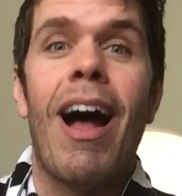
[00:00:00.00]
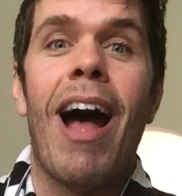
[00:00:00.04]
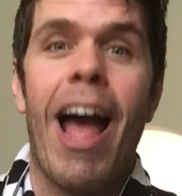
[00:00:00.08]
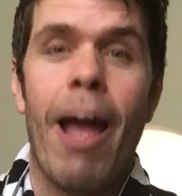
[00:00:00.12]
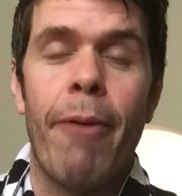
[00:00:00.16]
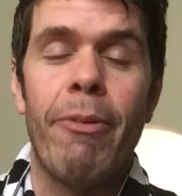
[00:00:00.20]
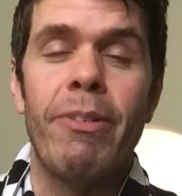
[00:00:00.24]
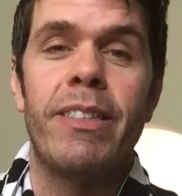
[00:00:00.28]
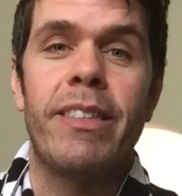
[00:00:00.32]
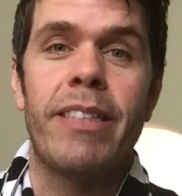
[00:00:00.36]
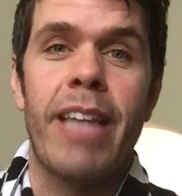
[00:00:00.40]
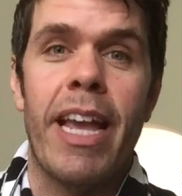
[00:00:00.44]
I
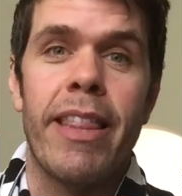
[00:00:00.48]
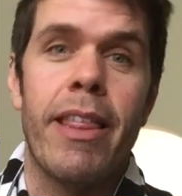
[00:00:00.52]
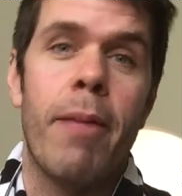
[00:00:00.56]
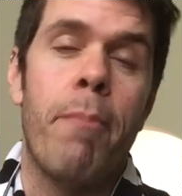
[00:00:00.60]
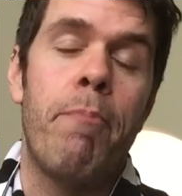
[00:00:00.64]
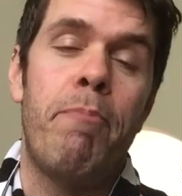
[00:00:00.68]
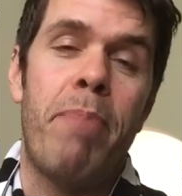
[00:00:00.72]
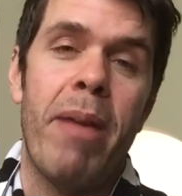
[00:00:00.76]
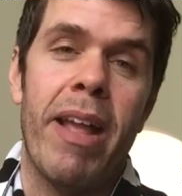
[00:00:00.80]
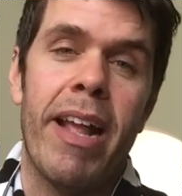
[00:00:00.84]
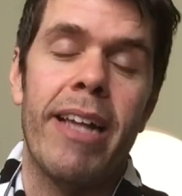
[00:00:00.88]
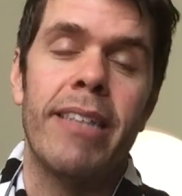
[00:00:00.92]
would say, the
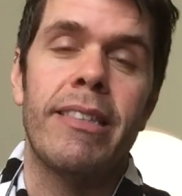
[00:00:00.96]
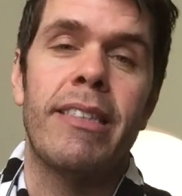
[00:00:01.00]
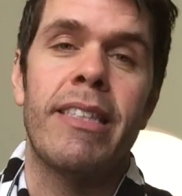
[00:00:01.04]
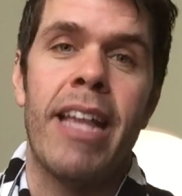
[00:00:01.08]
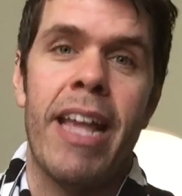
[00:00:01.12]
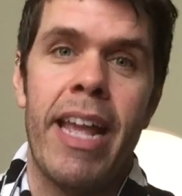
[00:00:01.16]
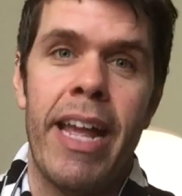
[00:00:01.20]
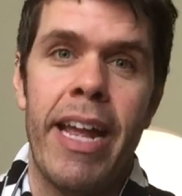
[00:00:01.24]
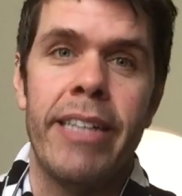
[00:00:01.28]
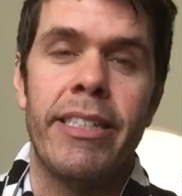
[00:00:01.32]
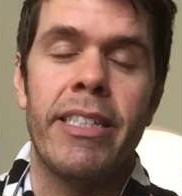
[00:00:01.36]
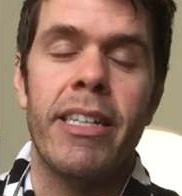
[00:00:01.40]
biggest
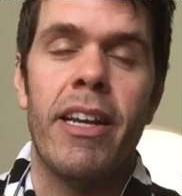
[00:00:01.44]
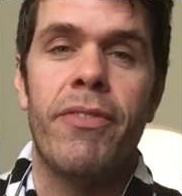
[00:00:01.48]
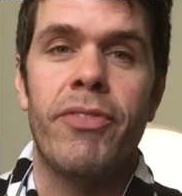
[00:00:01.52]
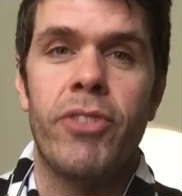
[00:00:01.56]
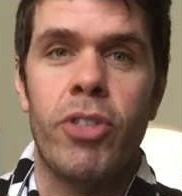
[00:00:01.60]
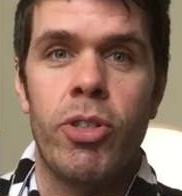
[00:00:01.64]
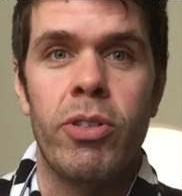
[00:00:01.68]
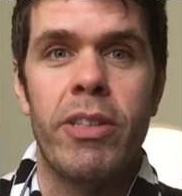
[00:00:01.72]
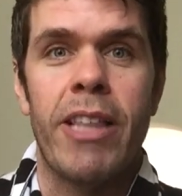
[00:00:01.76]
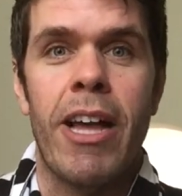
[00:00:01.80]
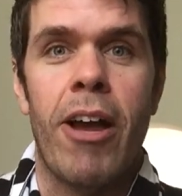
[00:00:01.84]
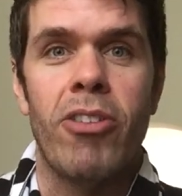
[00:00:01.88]
hit of
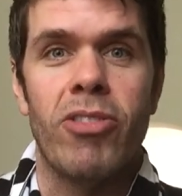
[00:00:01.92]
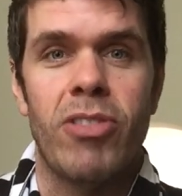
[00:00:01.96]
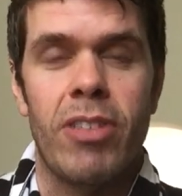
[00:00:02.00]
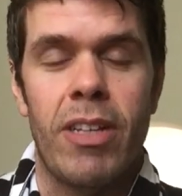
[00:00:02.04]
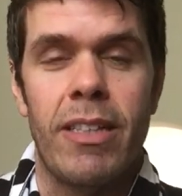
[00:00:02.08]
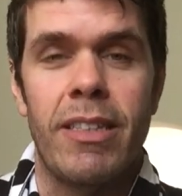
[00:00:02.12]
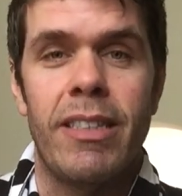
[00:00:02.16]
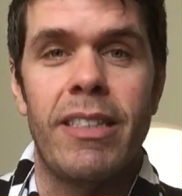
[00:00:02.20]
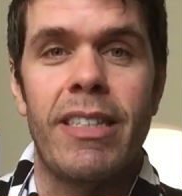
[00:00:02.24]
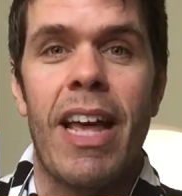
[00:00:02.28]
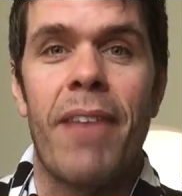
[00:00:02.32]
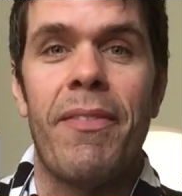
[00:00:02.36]

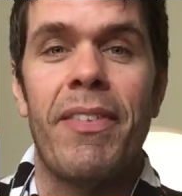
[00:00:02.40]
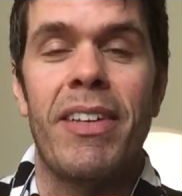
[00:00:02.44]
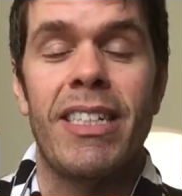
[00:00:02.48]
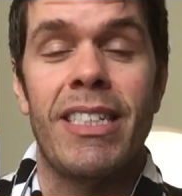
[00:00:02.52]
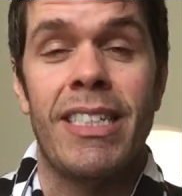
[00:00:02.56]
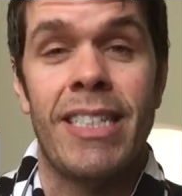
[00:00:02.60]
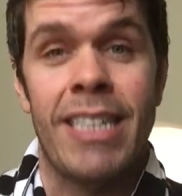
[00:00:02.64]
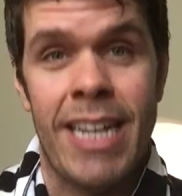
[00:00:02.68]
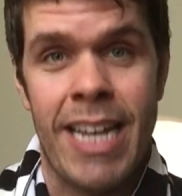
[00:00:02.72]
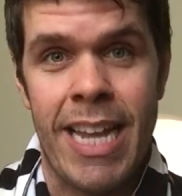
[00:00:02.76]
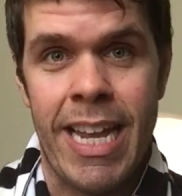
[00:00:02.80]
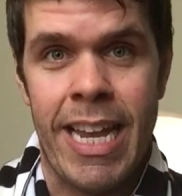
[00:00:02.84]

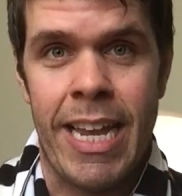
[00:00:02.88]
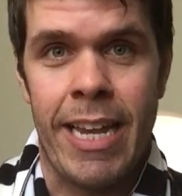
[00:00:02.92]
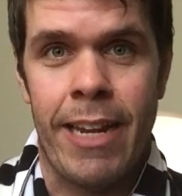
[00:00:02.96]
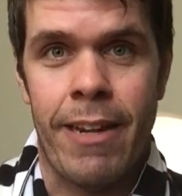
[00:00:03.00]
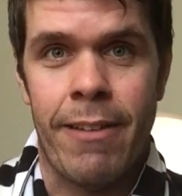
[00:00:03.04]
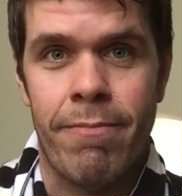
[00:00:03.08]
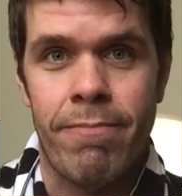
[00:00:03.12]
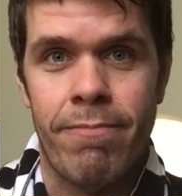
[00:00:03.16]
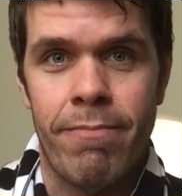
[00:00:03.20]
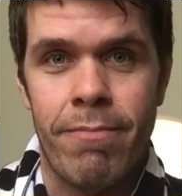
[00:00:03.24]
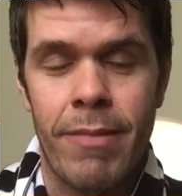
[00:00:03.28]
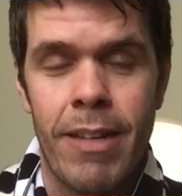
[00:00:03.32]

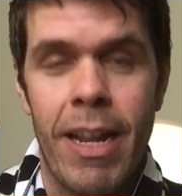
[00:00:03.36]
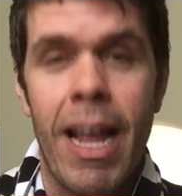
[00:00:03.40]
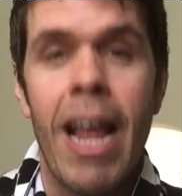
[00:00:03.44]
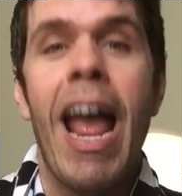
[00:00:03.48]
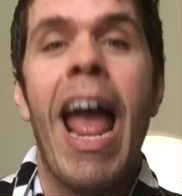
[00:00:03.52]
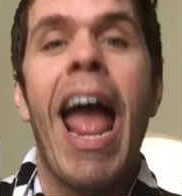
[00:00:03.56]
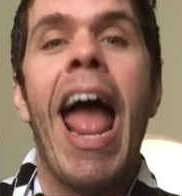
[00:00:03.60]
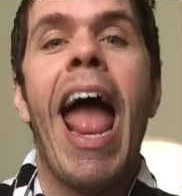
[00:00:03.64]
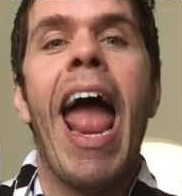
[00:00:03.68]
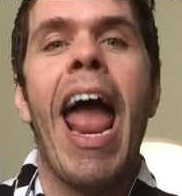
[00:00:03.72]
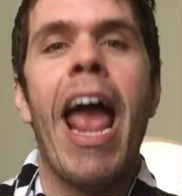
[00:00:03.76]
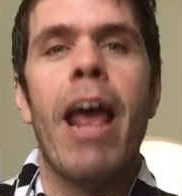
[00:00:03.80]
2017
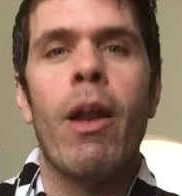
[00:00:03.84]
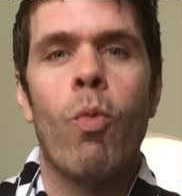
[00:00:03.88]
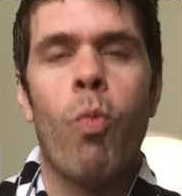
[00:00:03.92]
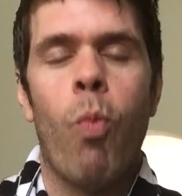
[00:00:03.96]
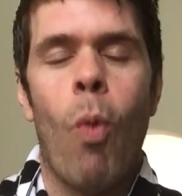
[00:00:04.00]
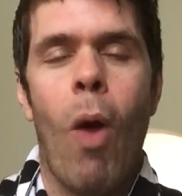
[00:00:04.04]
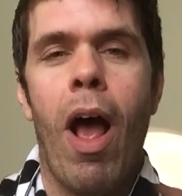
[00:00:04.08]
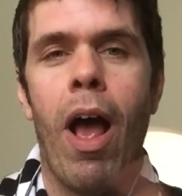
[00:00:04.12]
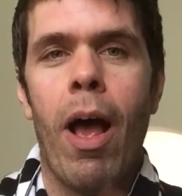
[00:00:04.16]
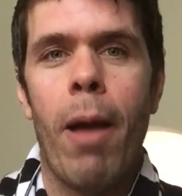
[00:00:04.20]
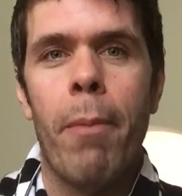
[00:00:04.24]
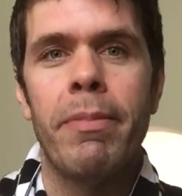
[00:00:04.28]
and
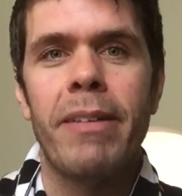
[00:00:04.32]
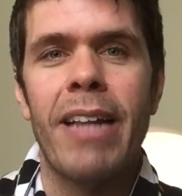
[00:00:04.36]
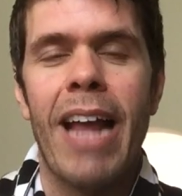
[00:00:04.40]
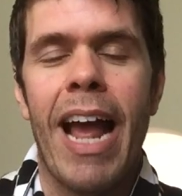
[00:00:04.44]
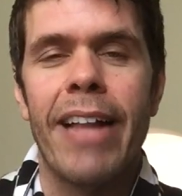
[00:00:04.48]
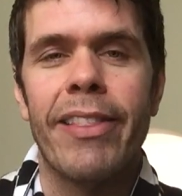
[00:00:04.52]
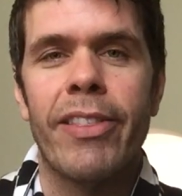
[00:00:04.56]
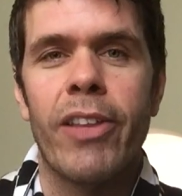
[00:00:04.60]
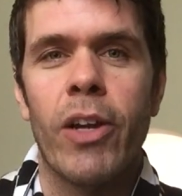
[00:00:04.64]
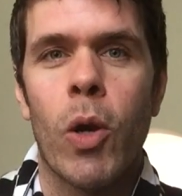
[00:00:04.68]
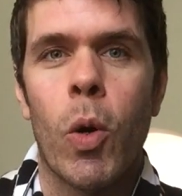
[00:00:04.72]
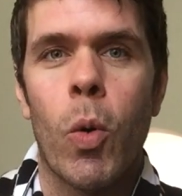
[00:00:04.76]
robbed
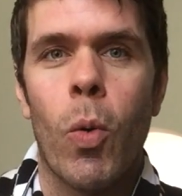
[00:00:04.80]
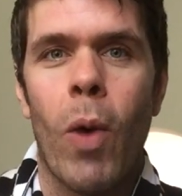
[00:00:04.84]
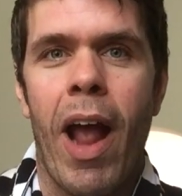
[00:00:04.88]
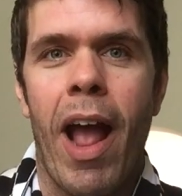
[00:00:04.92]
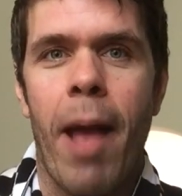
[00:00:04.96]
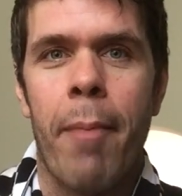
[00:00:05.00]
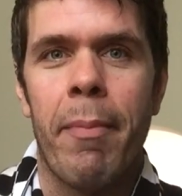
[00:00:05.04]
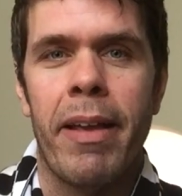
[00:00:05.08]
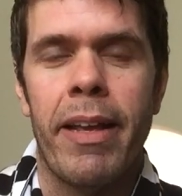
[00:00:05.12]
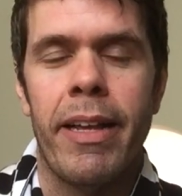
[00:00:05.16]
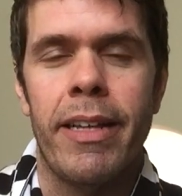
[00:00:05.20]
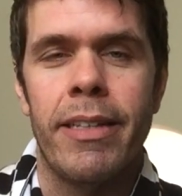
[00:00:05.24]
at the
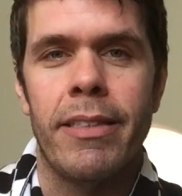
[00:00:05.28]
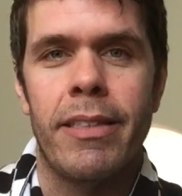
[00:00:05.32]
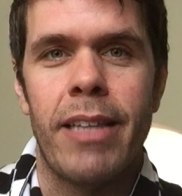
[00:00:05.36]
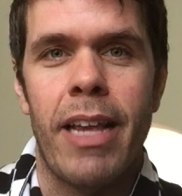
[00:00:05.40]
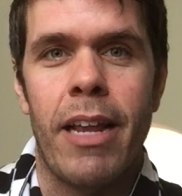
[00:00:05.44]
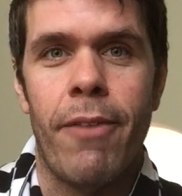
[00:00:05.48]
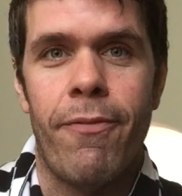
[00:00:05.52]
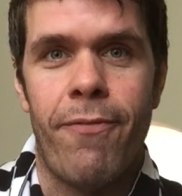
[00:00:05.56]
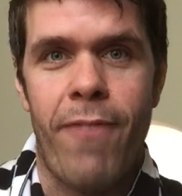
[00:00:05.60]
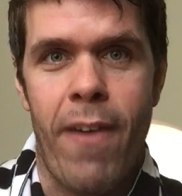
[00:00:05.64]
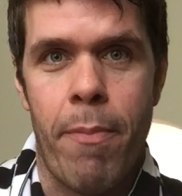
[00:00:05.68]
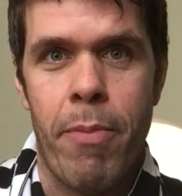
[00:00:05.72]
Grammys
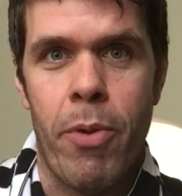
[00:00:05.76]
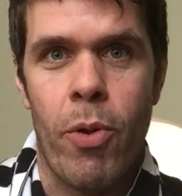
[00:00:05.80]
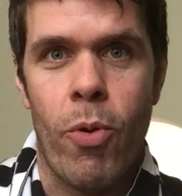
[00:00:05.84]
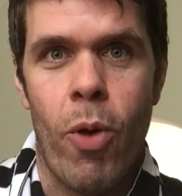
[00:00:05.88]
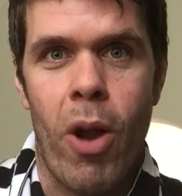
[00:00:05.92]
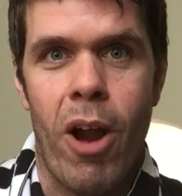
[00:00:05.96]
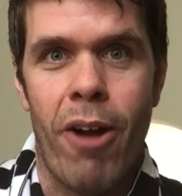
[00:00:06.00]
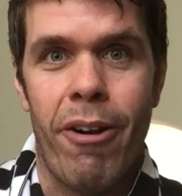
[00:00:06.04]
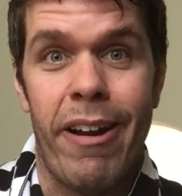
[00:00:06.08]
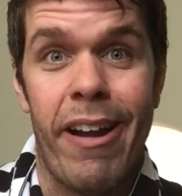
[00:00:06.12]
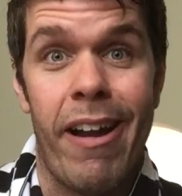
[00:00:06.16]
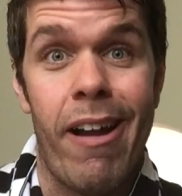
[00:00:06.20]
in
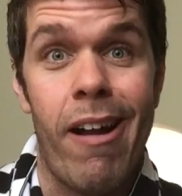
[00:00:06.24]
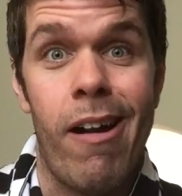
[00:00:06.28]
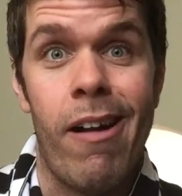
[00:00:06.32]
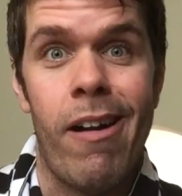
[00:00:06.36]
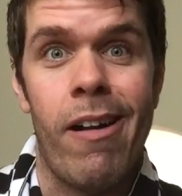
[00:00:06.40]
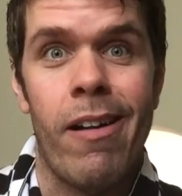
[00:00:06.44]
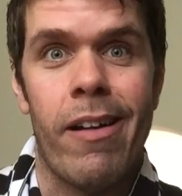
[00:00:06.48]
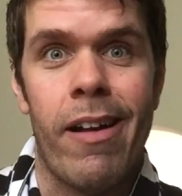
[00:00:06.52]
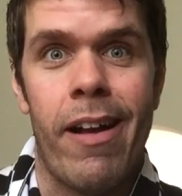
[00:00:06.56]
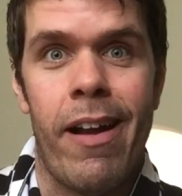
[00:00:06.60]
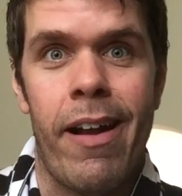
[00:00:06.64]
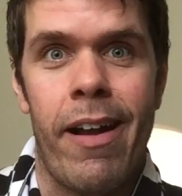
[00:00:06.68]
February.
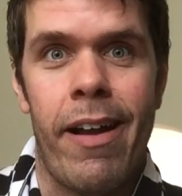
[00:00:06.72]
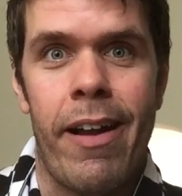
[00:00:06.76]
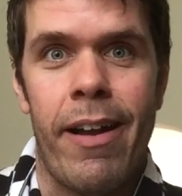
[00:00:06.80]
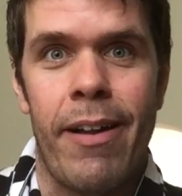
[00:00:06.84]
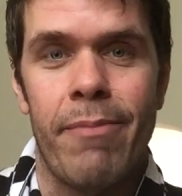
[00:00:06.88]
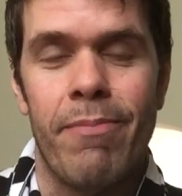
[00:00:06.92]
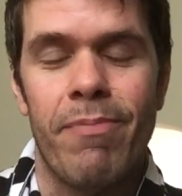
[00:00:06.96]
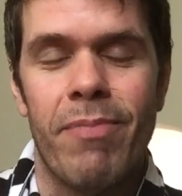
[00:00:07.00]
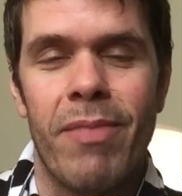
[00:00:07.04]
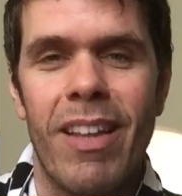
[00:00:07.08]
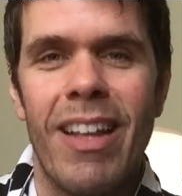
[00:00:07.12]
Okay.